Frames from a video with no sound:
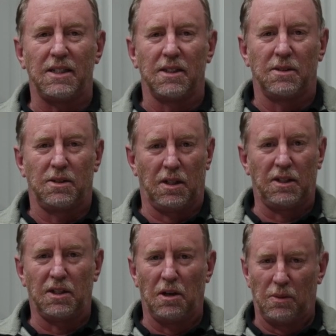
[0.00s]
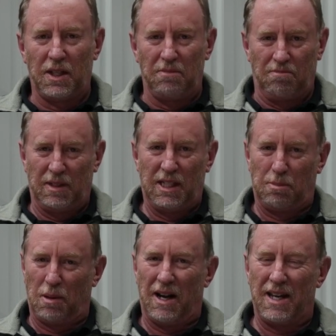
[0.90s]
So let's get on with it. Let's
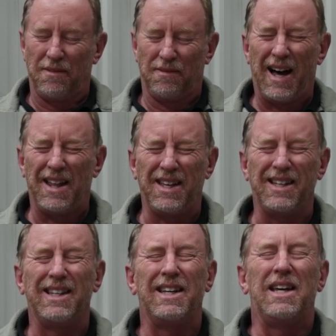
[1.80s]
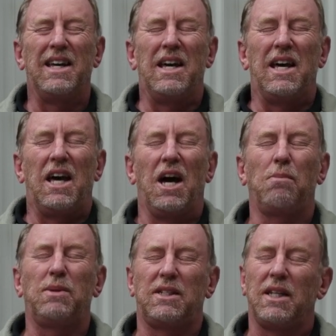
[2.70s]
pray. Father,
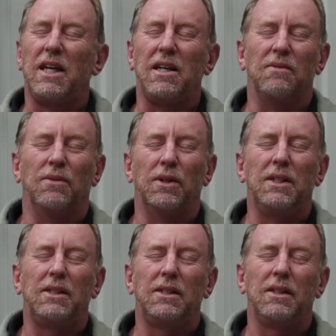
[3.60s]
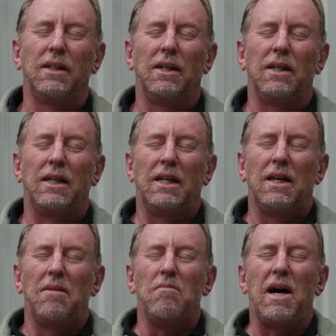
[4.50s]
help us to hear your
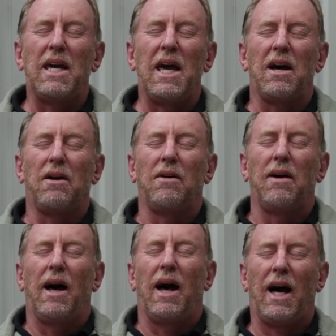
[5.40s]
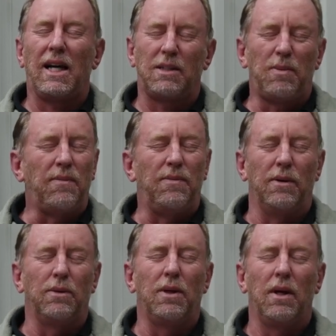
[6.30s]
voice. May our hearts be
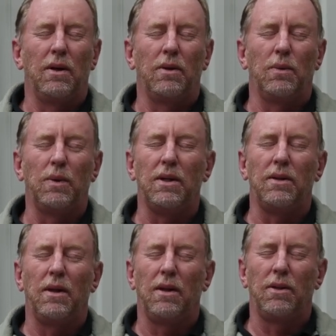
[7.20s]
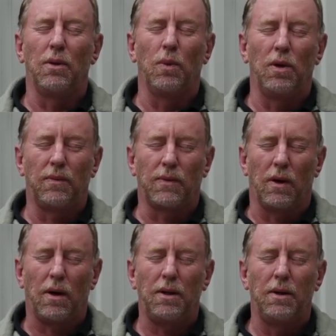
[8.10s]
filled with the Word of
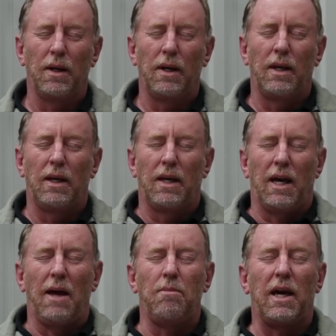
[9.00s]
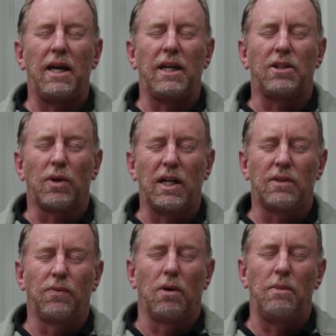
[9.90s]
God and may it
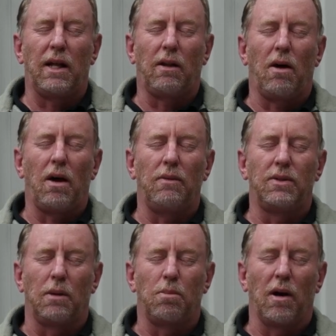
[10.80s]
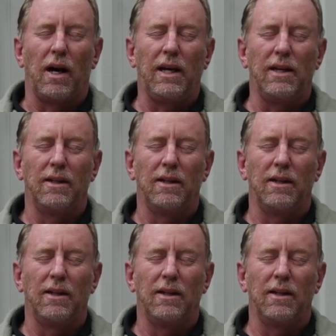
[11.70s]
transform our lives, I pray.